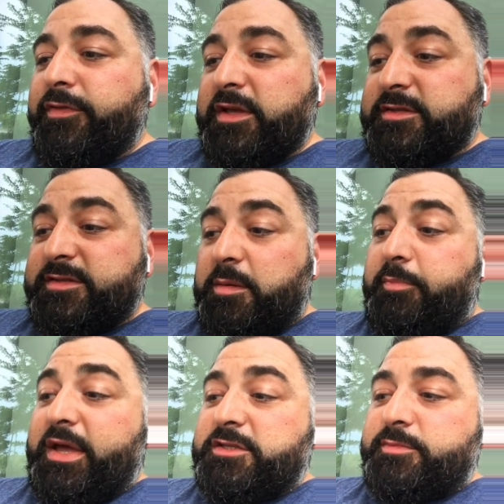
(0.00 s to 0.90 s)
This is the
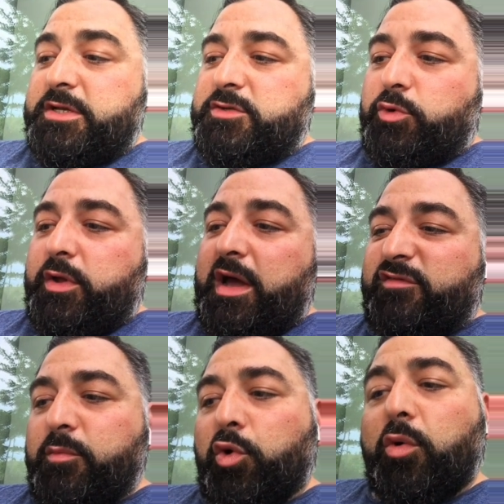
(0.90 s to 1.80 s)
basement where you
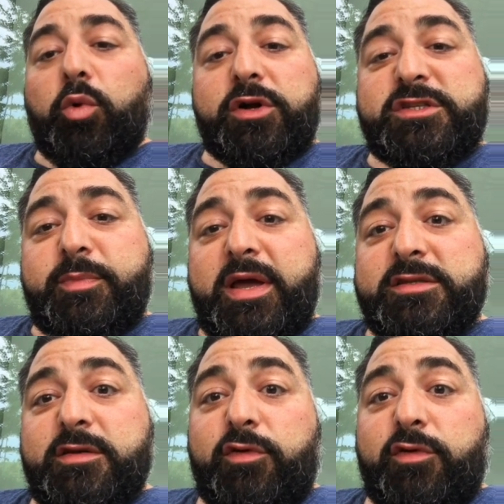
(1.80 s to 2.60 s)
have more workspace.